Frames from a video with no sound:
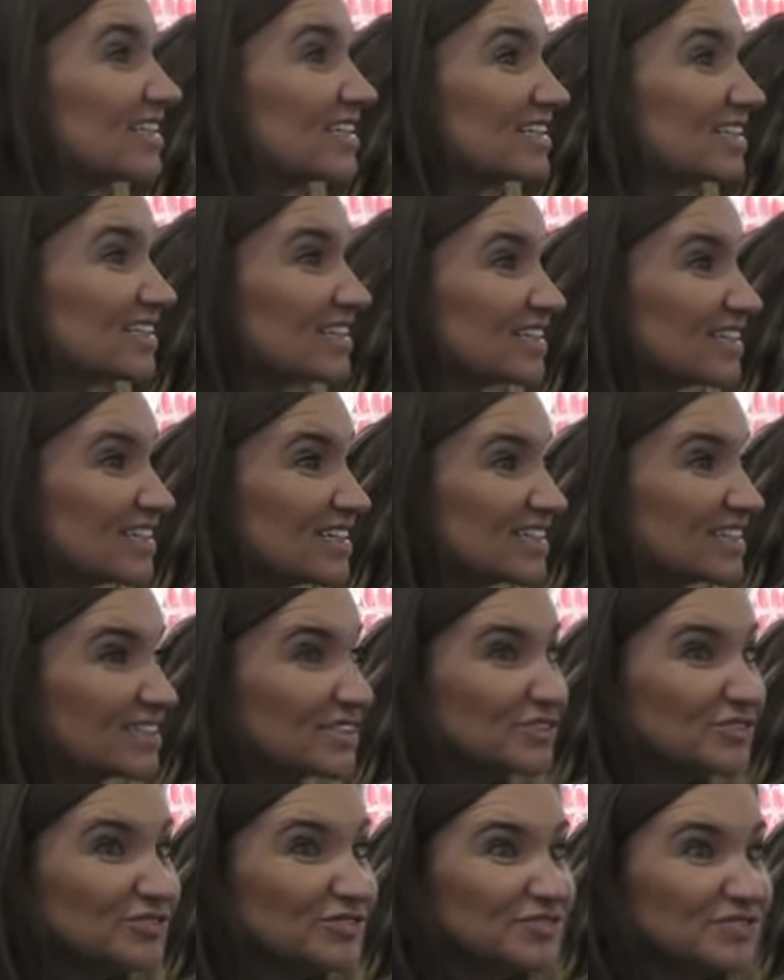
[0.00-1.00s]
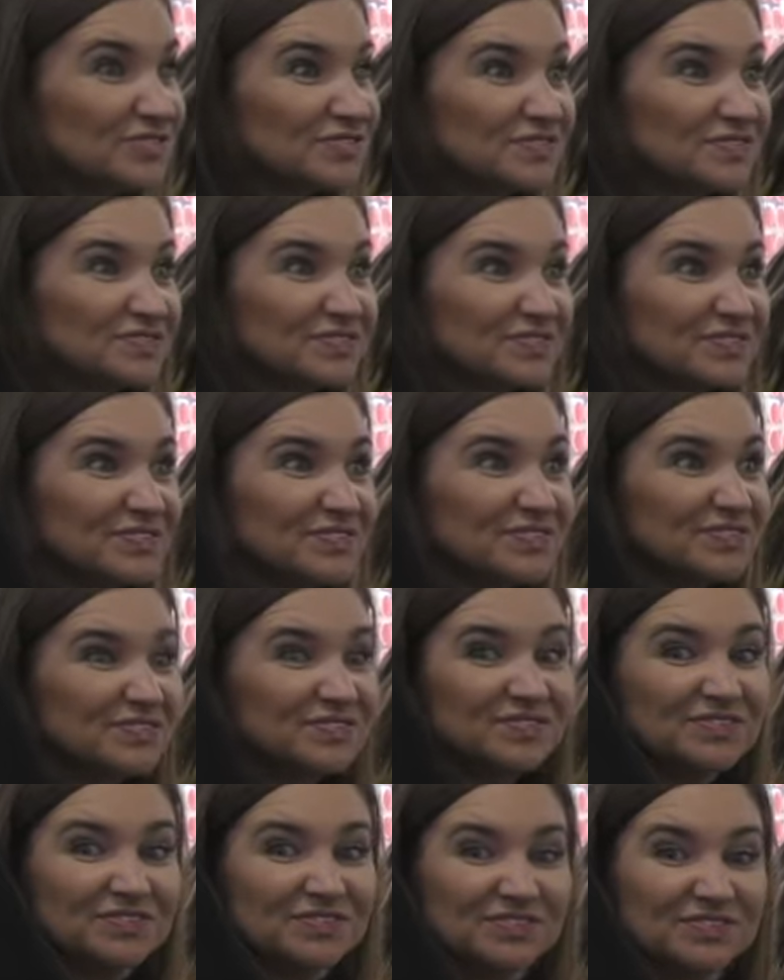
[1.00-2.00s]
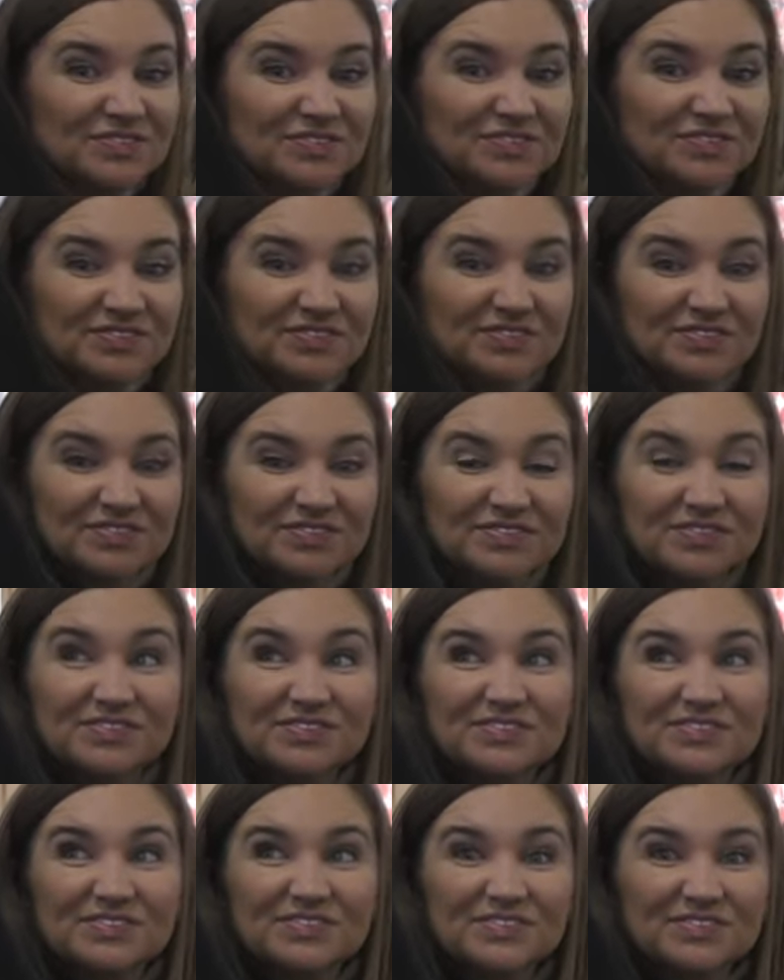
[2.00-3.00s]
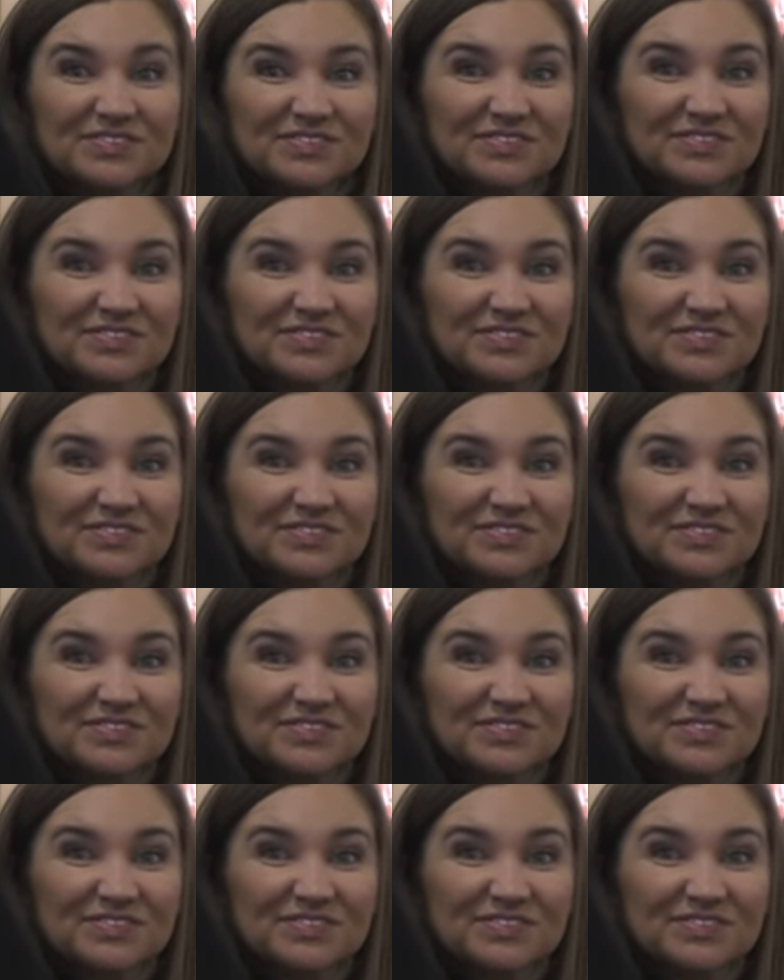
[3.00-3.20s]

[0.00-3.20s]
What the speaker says: (not speaking)